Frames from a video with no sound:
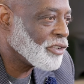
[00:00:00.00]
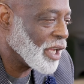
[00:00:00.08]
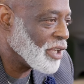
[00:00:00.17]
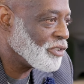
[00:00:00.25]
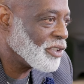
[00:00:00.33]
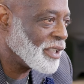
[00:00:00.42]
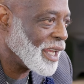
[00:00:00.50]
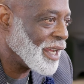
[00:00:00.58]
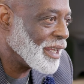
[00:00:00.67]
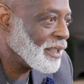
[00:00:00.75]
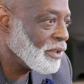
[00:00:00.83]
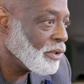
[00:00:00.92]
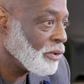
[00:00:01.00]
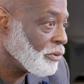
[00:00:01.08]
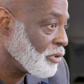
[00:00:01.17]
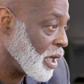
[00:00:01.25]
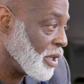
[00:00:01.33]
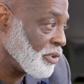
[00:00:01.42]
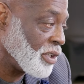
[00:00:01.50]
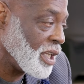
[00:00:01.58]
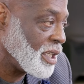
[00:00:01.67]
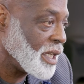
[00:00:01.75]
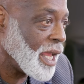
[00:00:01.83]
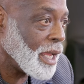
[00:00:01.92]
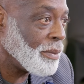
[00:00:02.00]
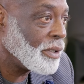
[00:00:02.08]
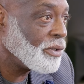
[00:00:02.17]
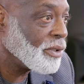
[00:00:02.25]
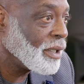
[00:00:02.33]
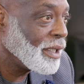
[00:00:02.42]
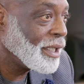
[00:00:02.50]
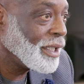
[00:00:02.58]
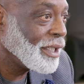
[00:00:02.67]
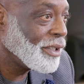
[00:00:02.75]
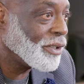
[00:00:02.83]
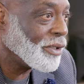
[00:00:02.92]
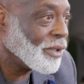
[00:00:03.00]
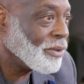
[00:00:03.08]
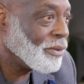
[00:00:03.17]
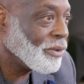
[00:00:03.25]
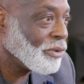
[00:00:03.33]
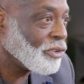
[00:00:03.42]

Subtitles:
Change your diet, change your eating habits, you know,